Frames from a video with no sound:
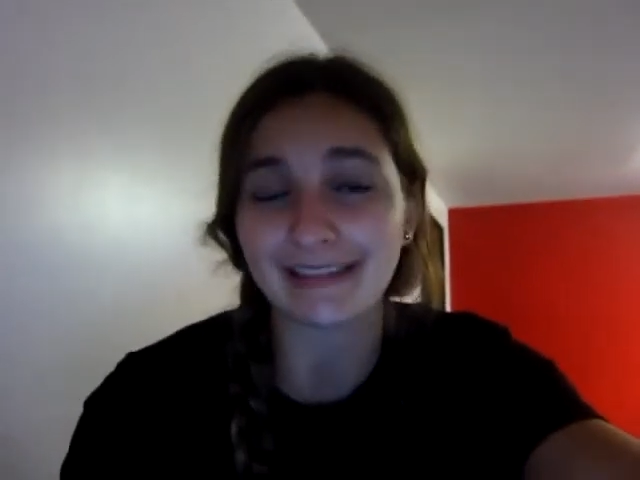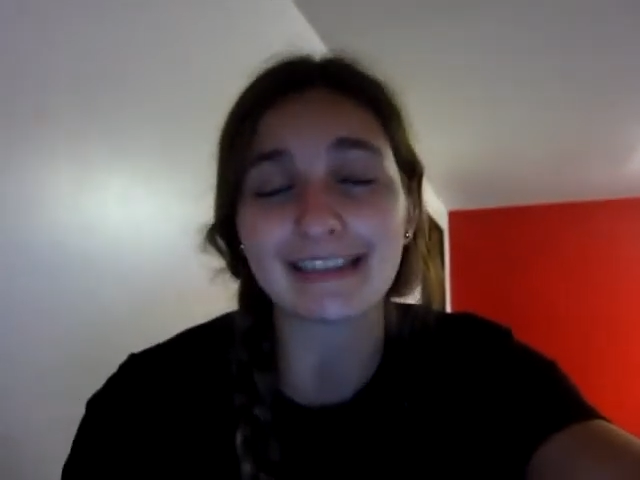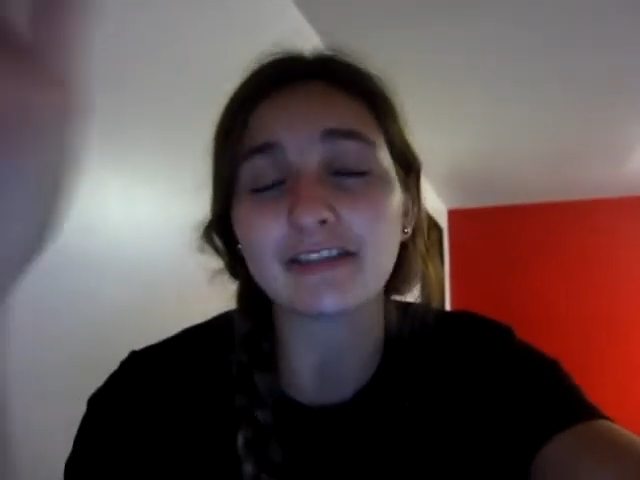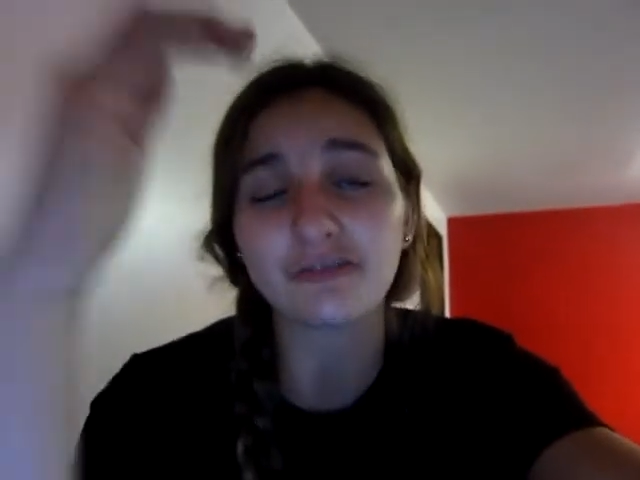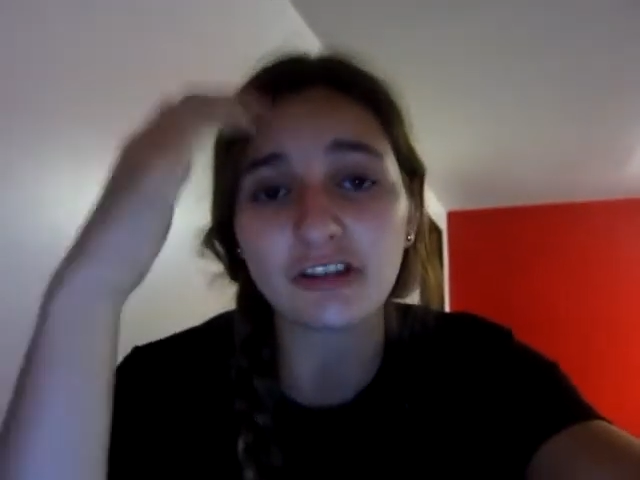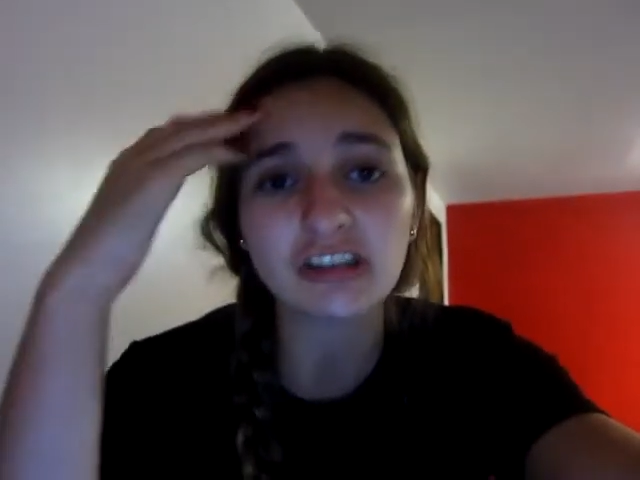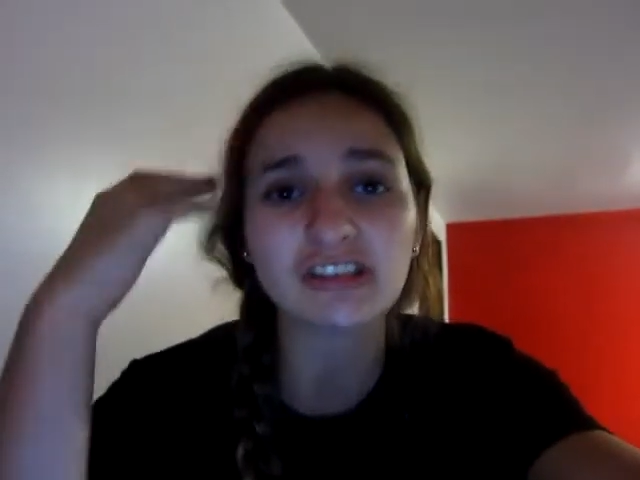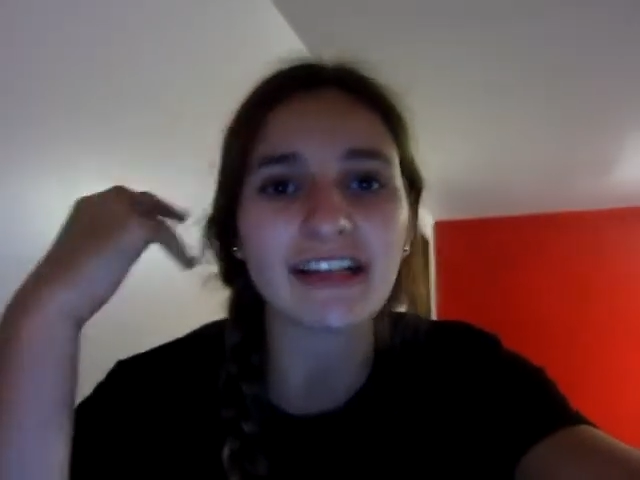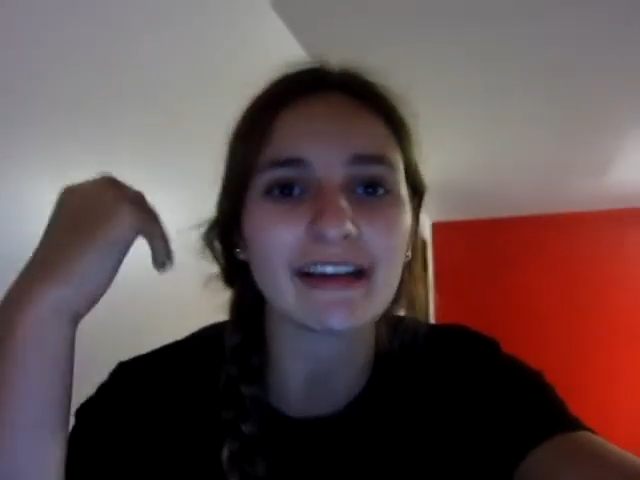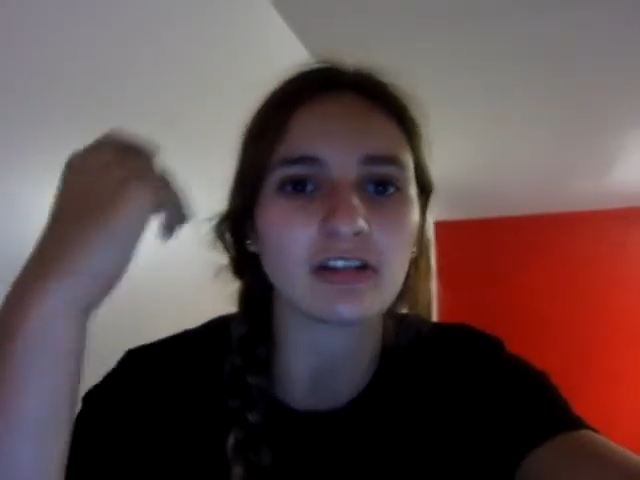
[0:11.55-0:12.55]
let's
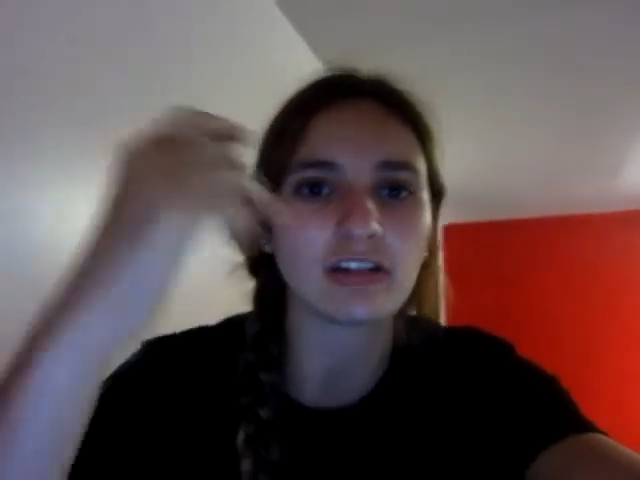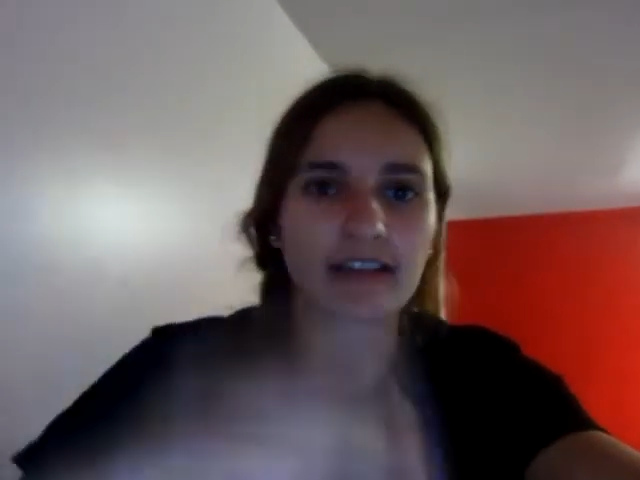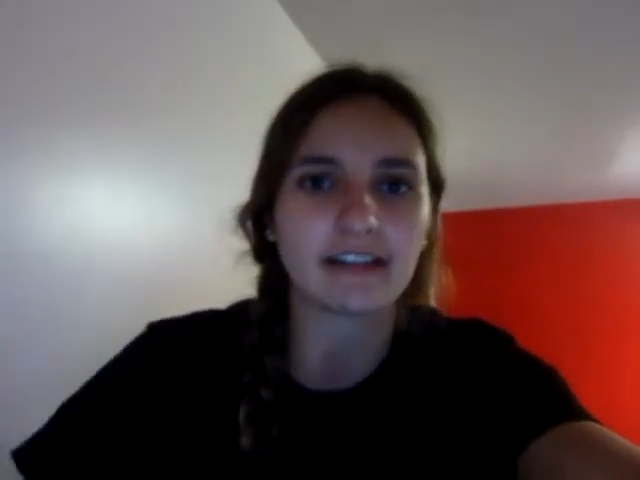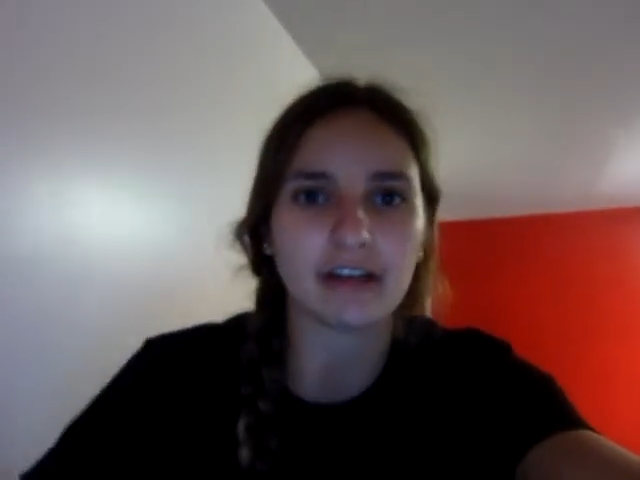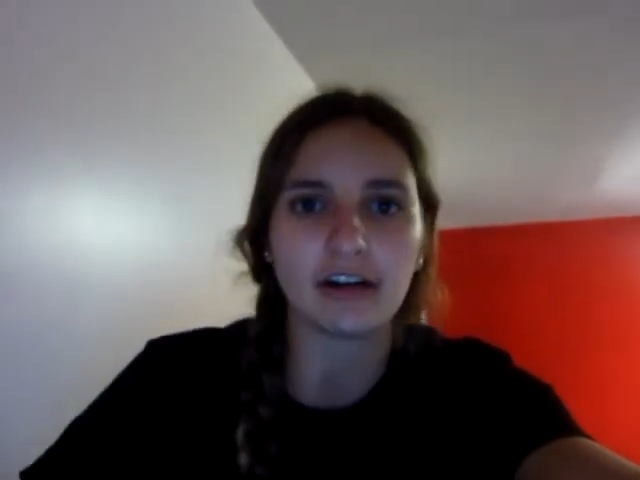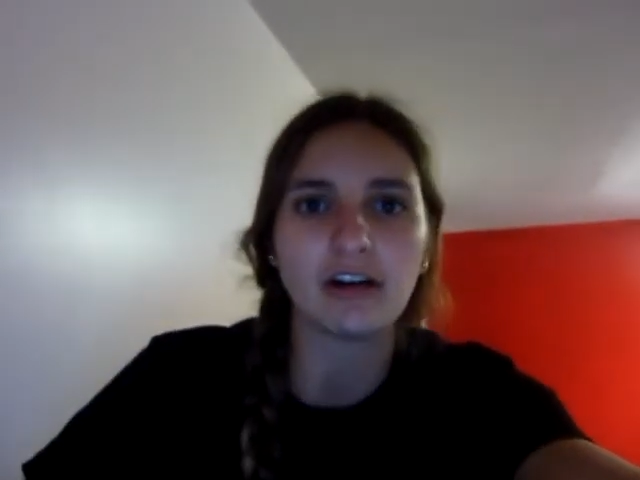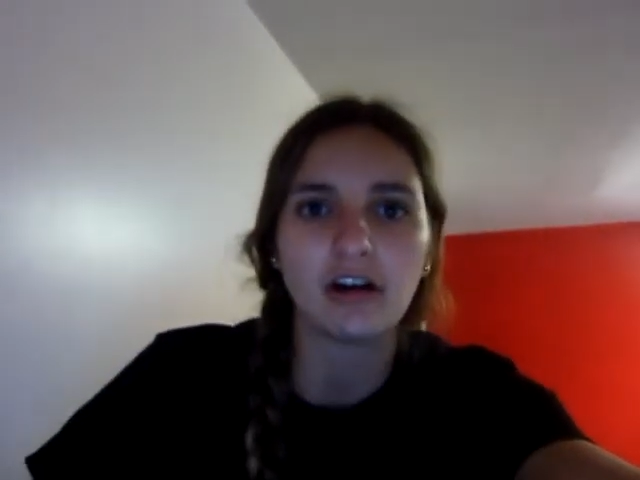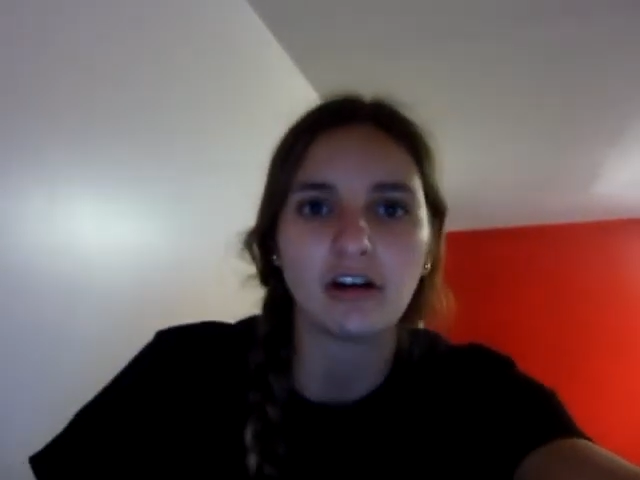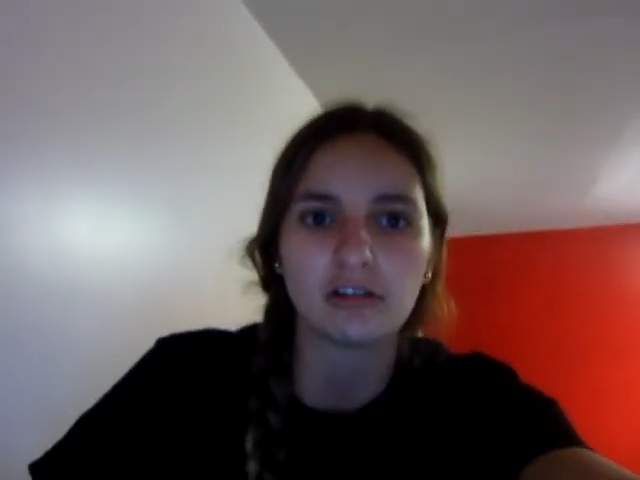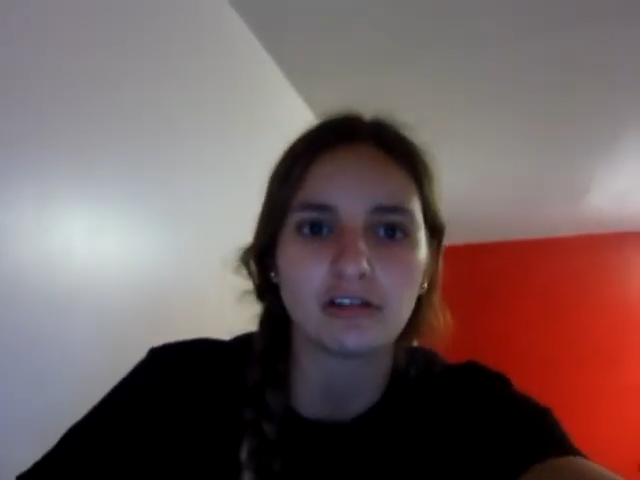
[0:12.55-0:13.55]
first take a look at their